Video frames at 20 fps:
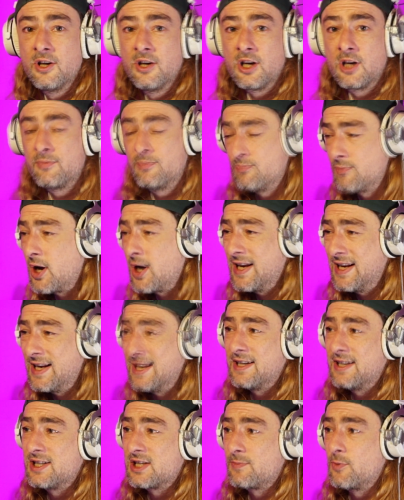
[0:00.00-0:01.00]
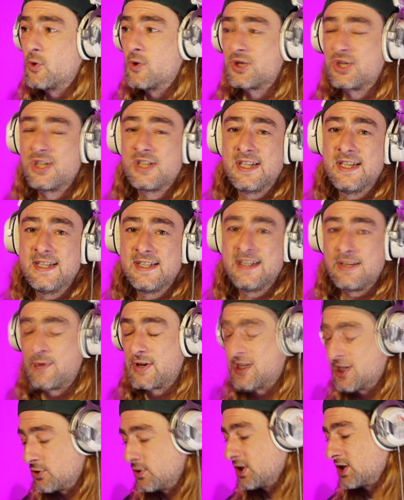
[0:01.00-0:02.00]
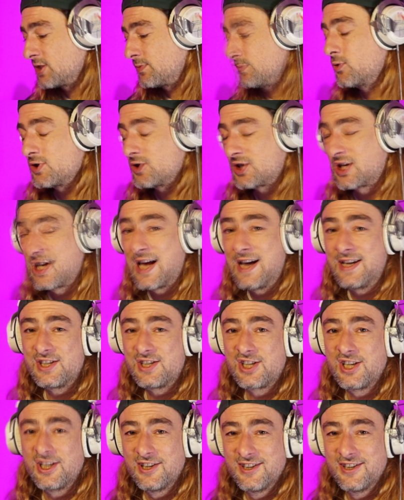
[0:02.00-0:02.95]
Mainly sports is easy when you're doing a sports class.